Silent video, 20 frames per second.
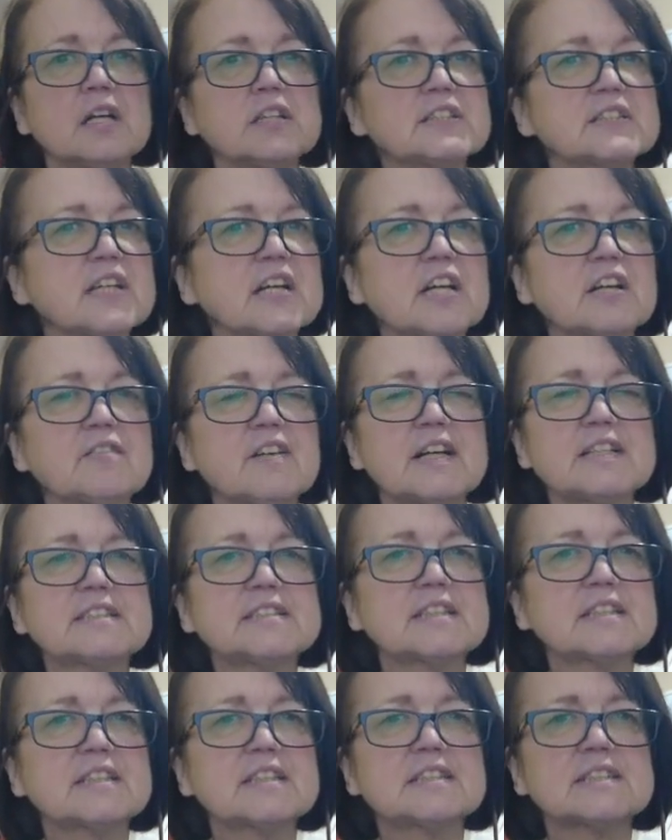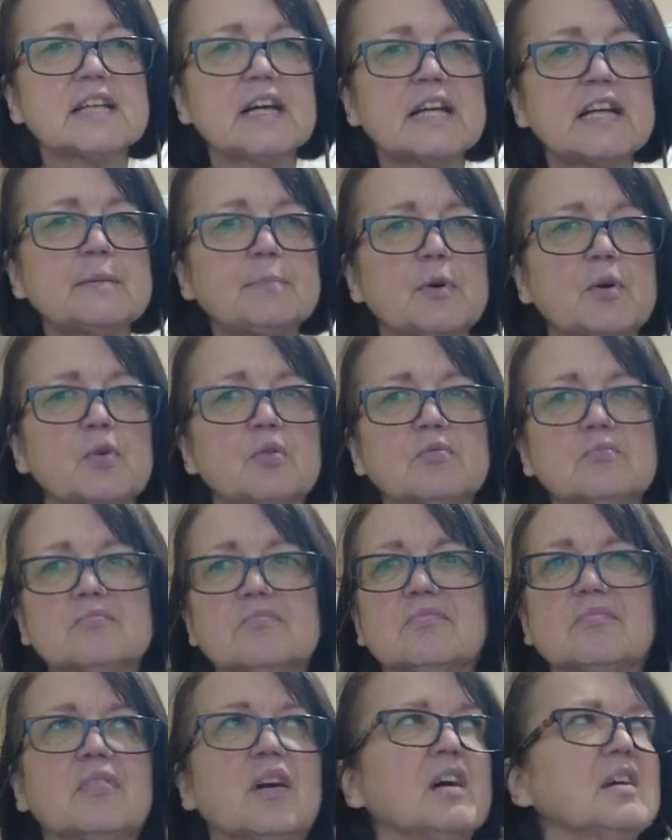Decorating the table.
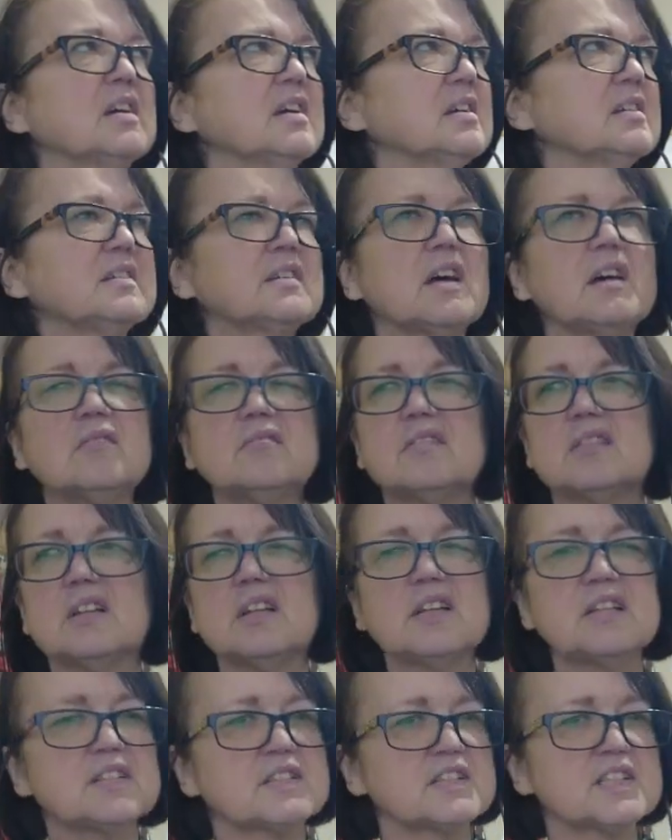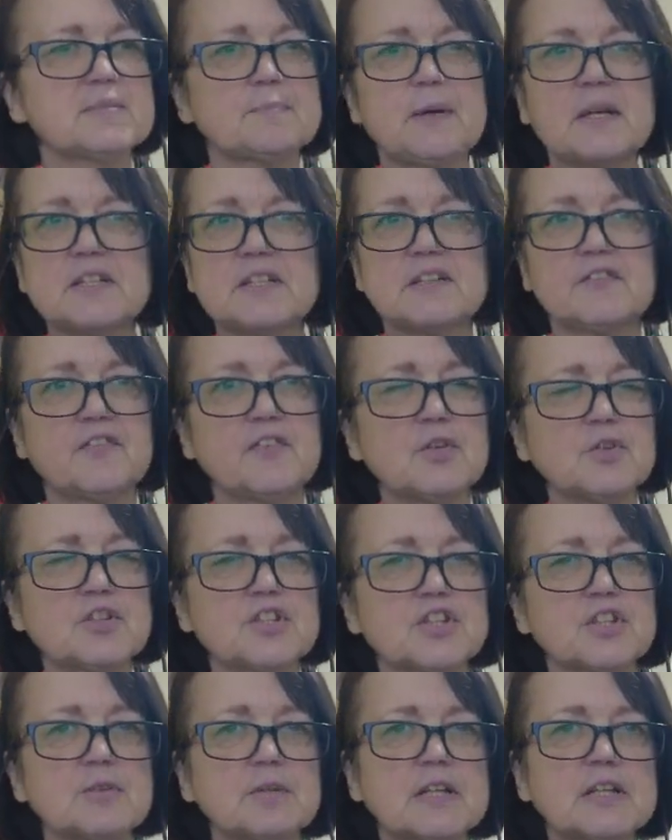You don't need to spend a
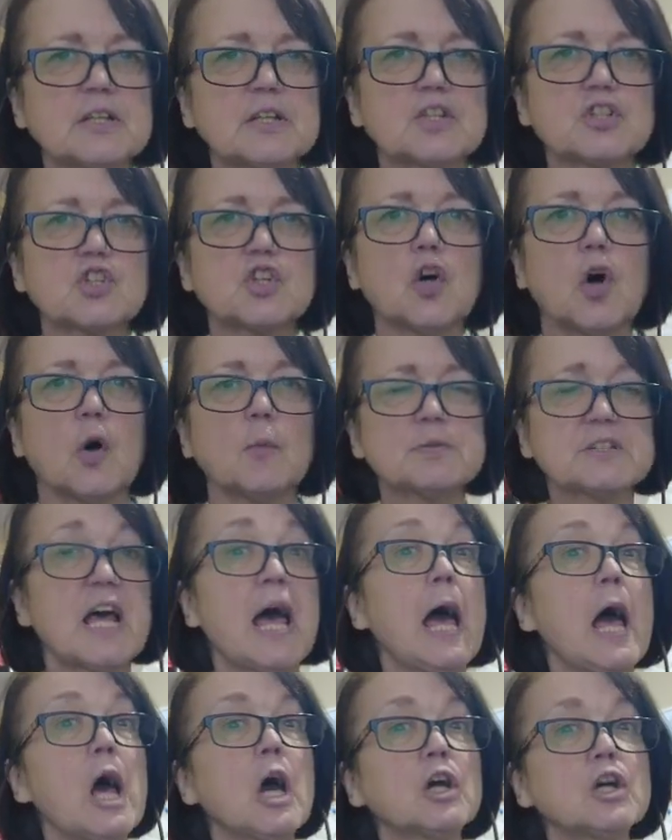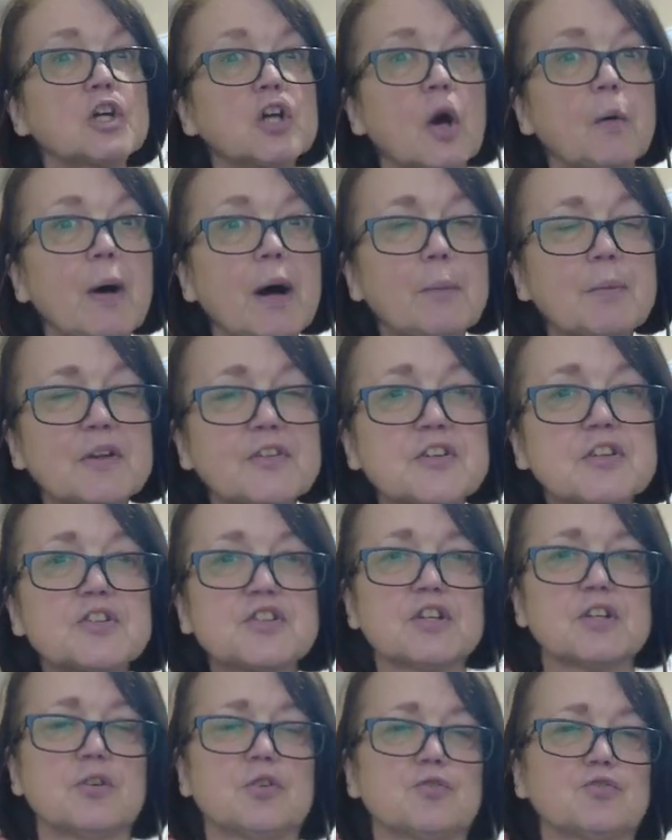fortune in the shops. Go out with the
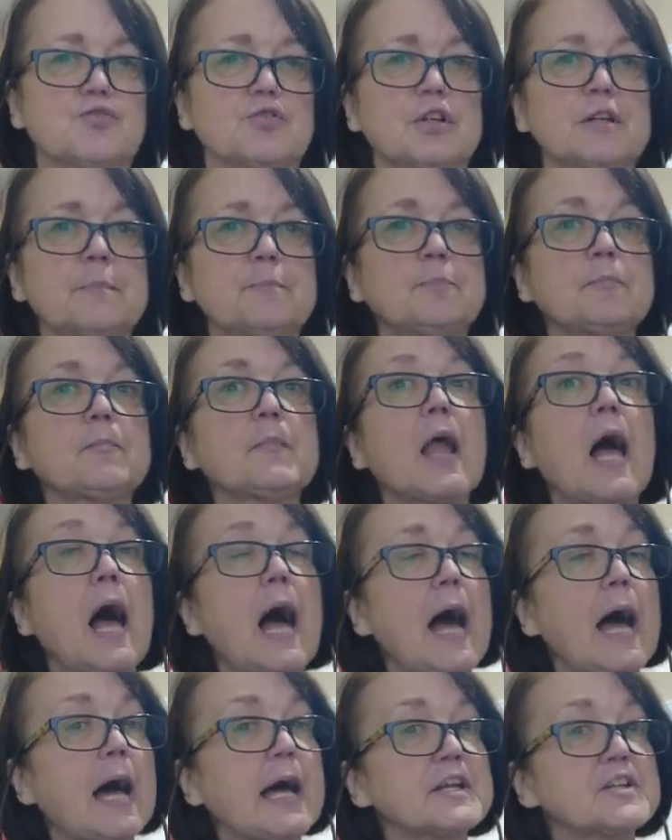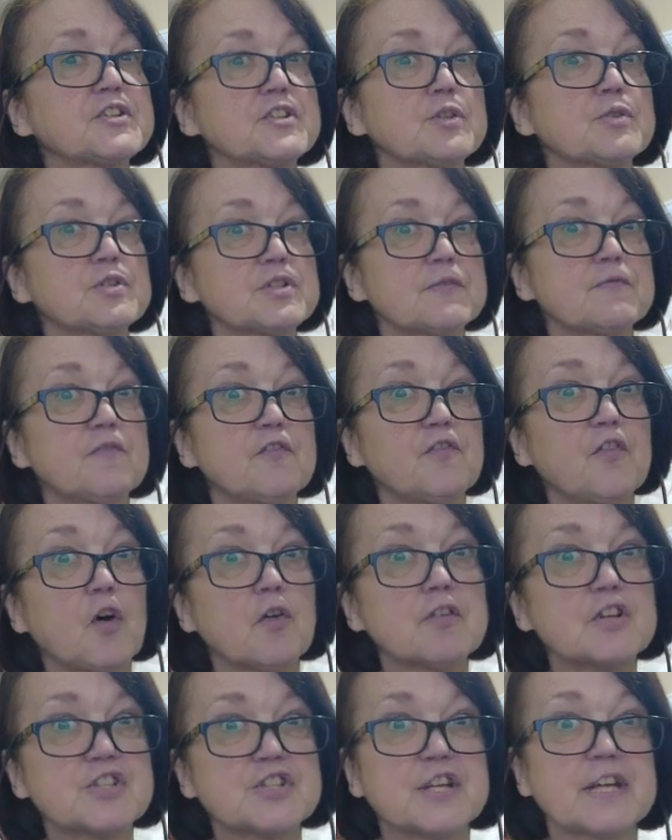children and do some
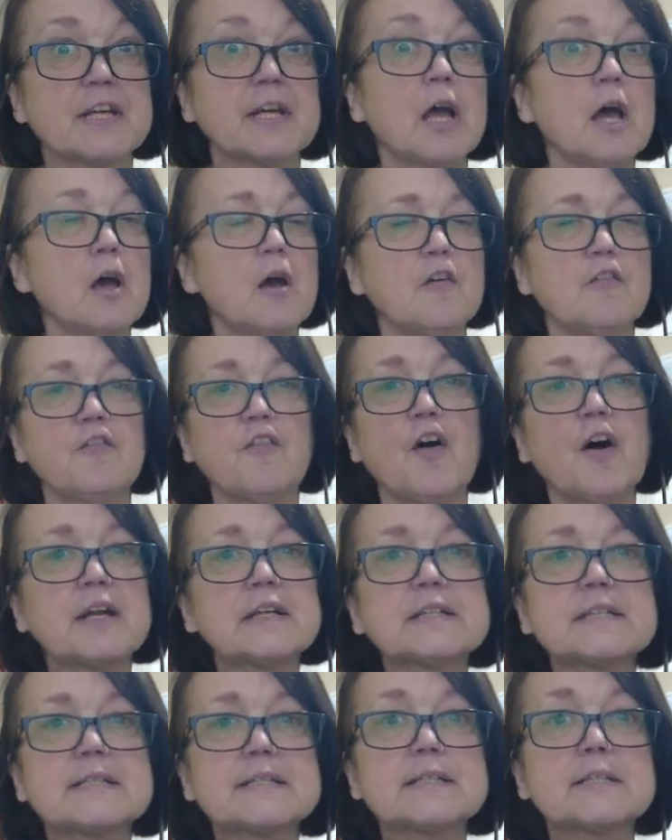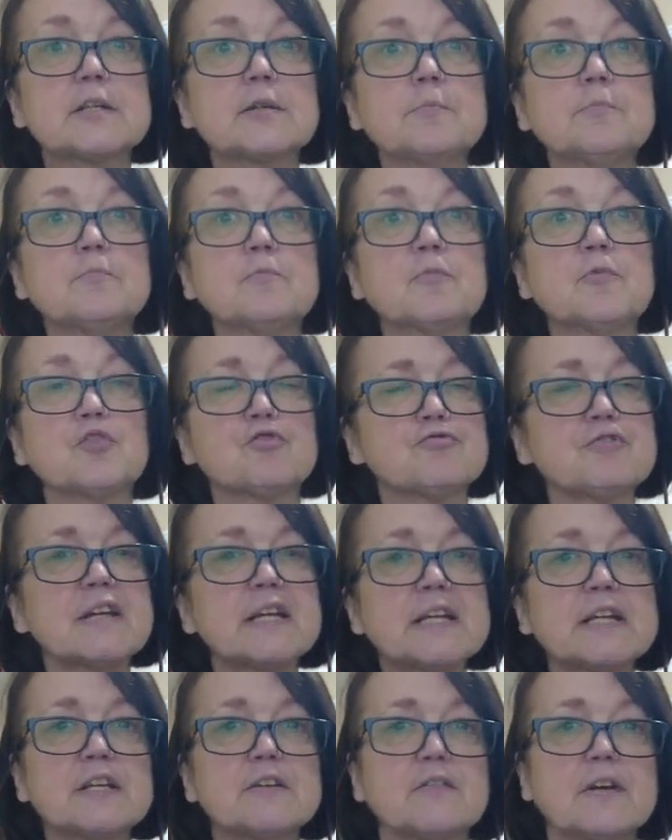foraging. Find some
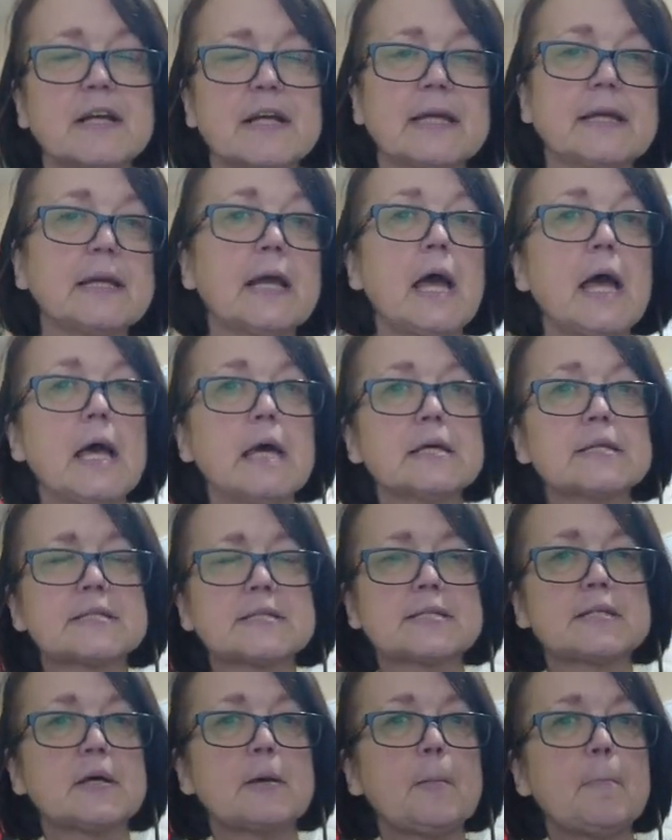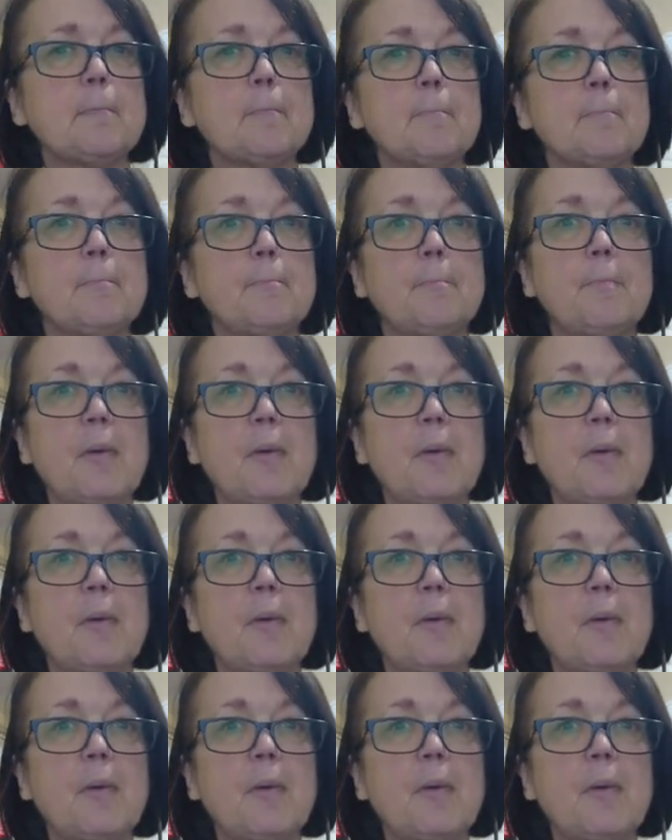greenery, some